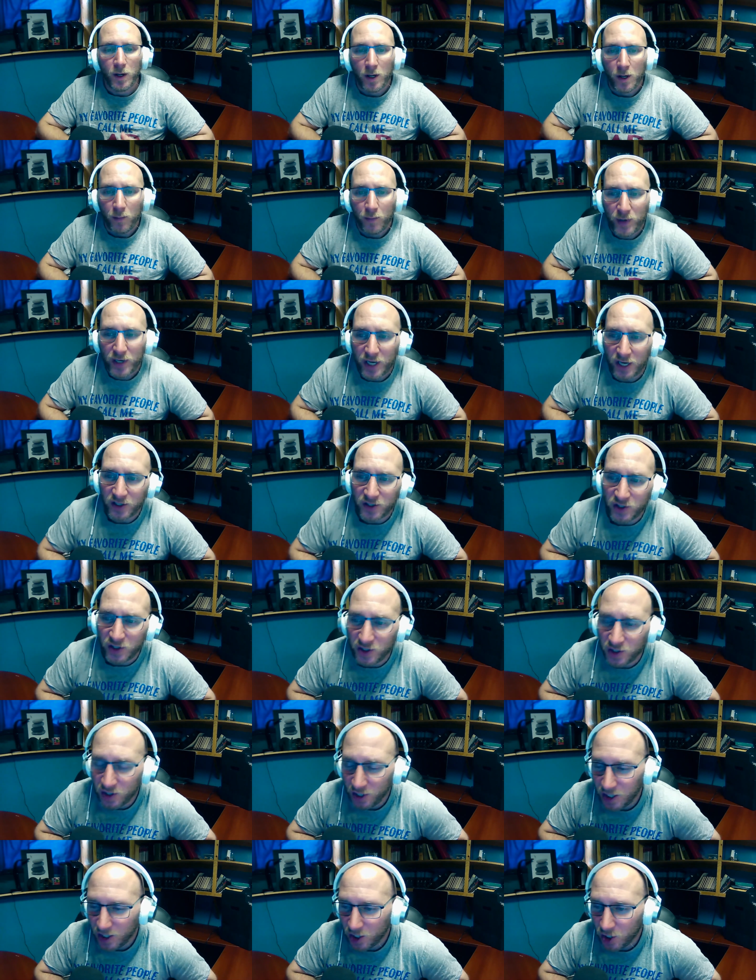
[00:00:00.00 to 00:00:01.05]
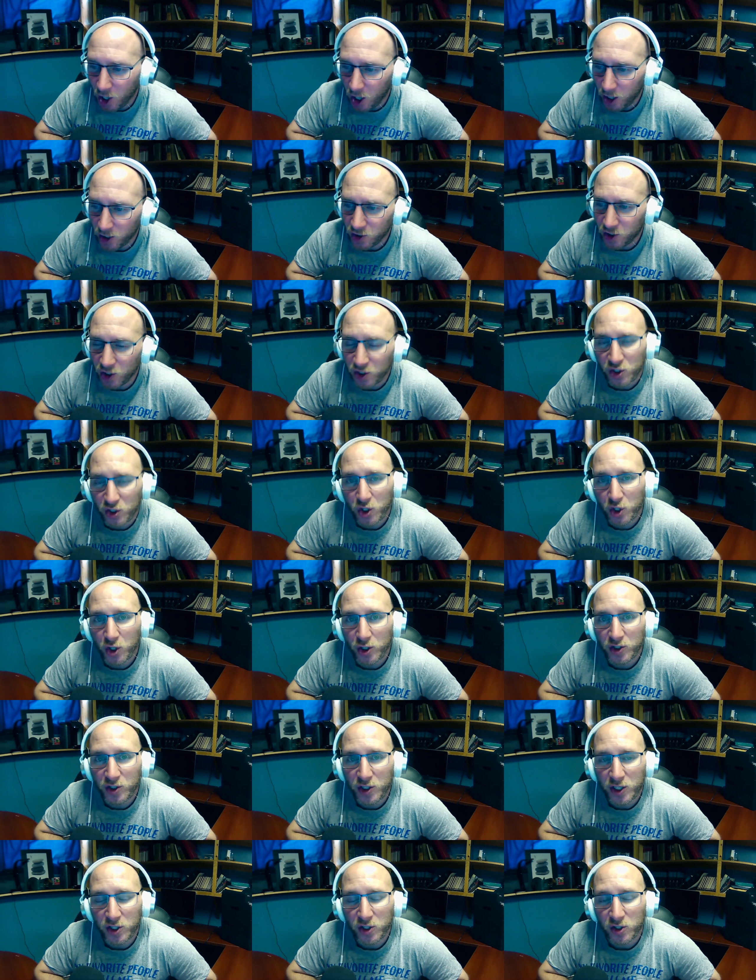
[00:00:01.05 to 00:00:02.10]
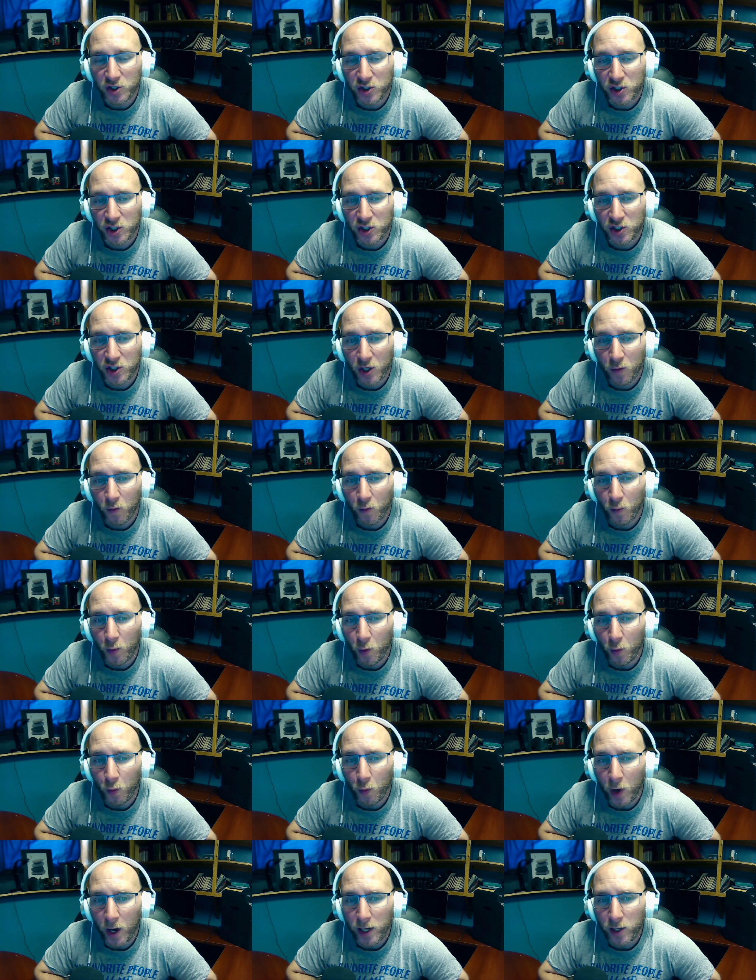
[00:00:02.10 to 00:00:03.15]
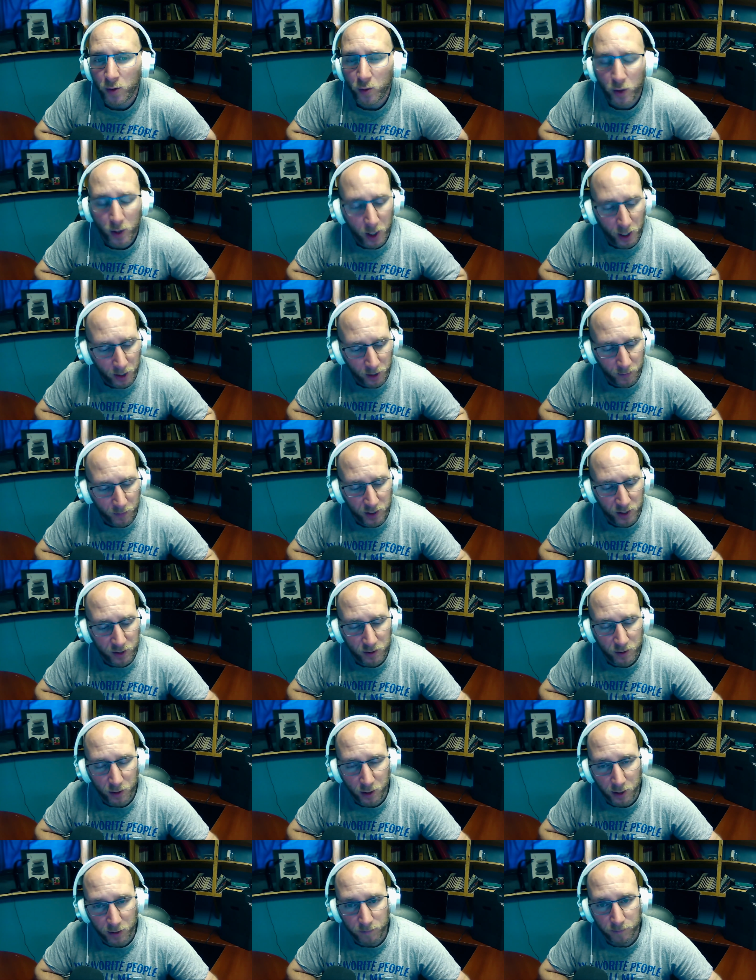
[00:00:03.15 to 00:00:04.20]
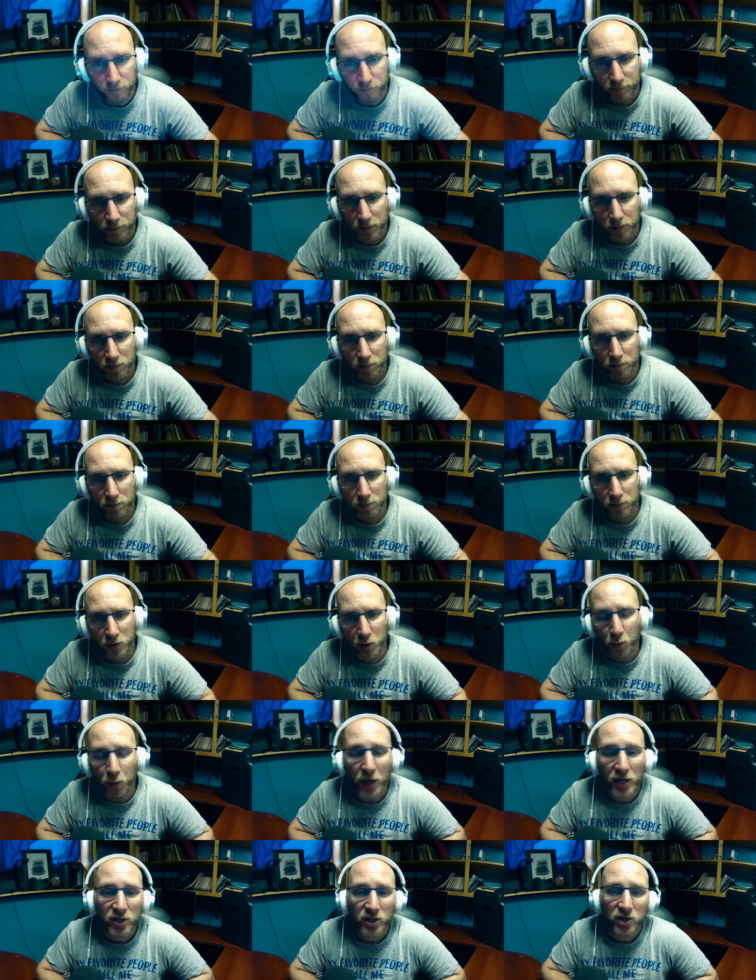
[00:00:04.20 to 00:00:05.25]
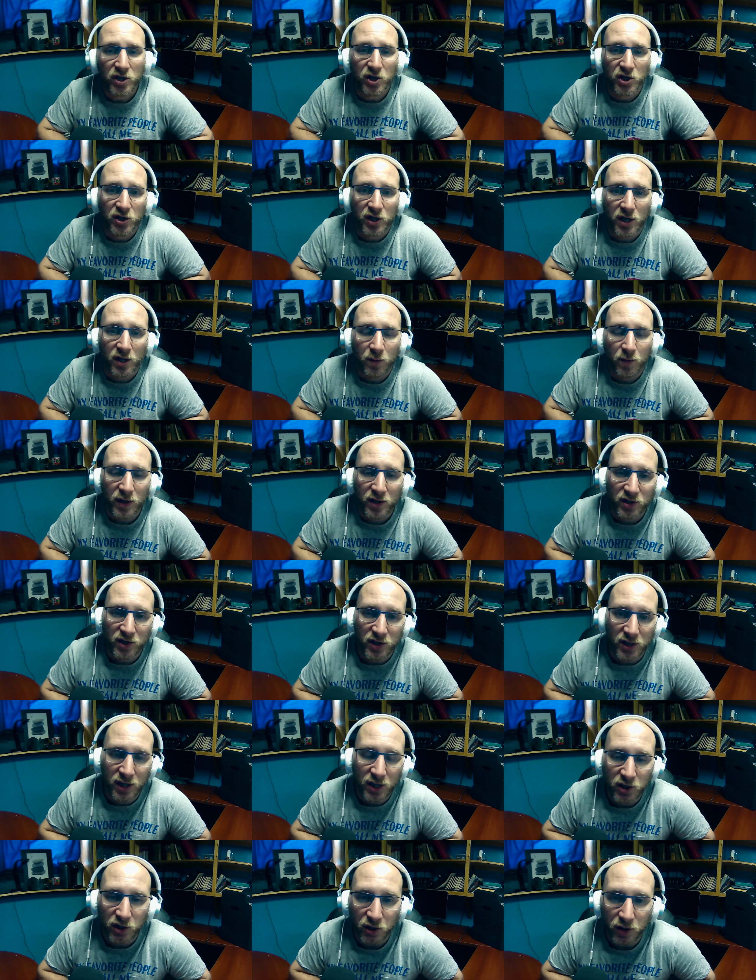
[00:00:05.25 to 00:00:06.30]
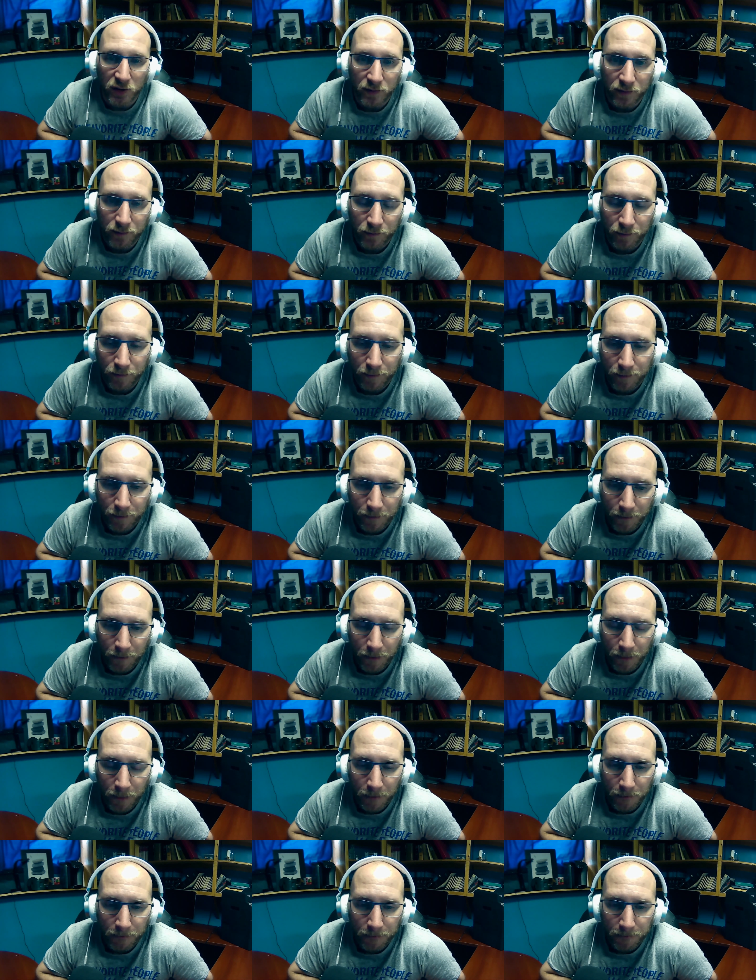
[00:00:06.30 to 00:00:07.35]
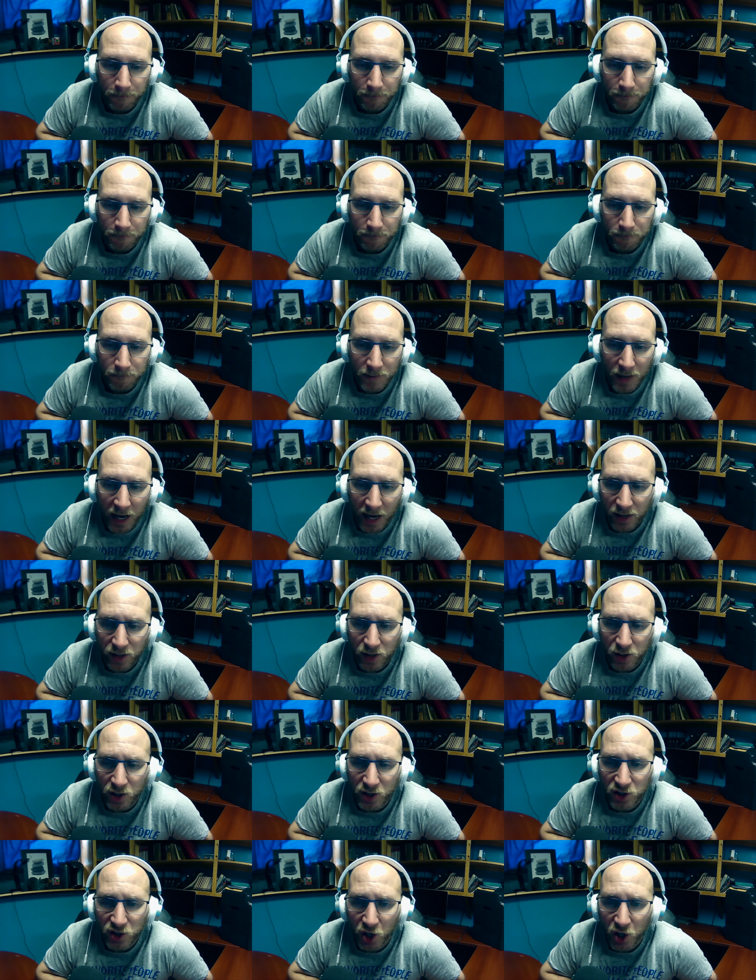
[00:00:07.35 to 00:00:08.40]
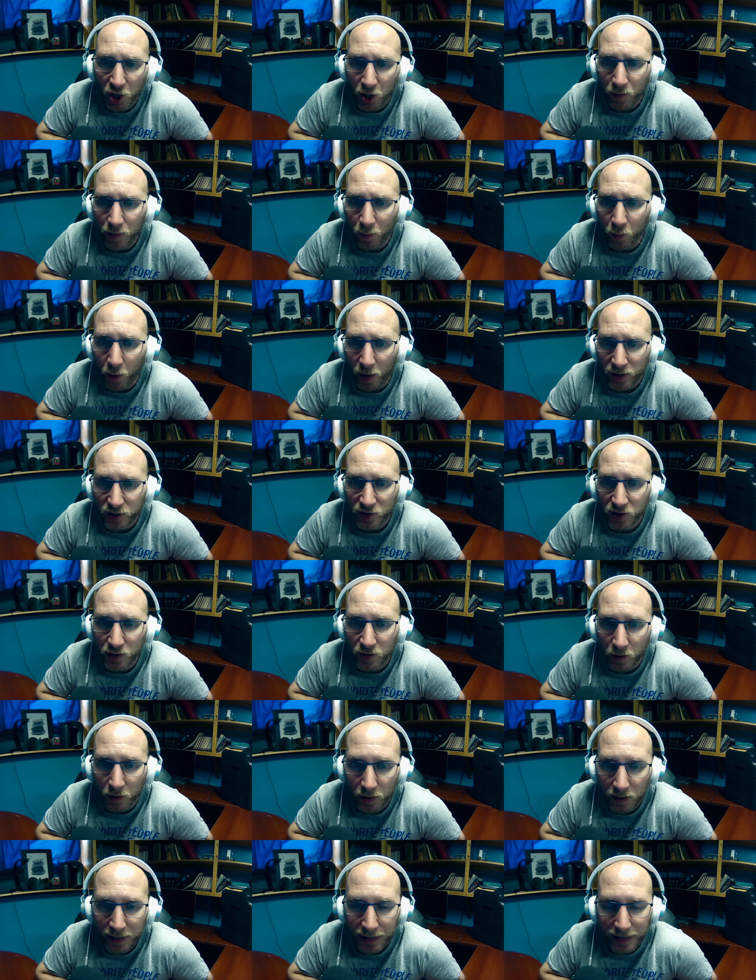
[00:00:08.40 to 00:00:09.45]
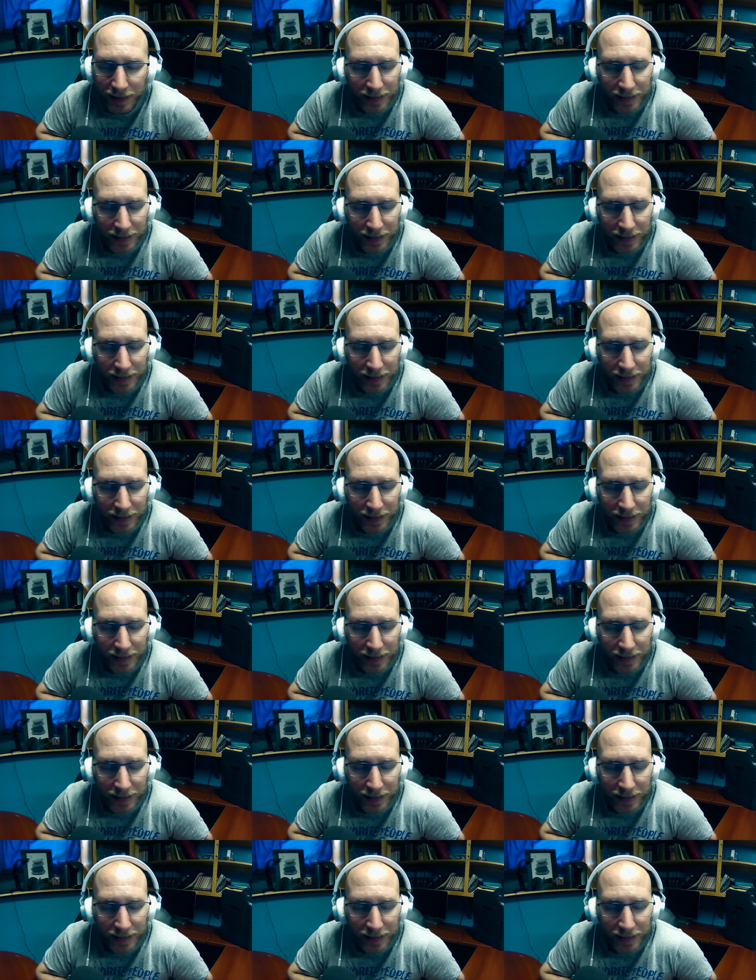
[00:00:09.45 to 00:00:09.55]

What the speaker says: Because he calls Jesus a good teacher, and Jesus is like, well, why are you calling me good? You basically just think of me as a teacher. How do you determine what is good?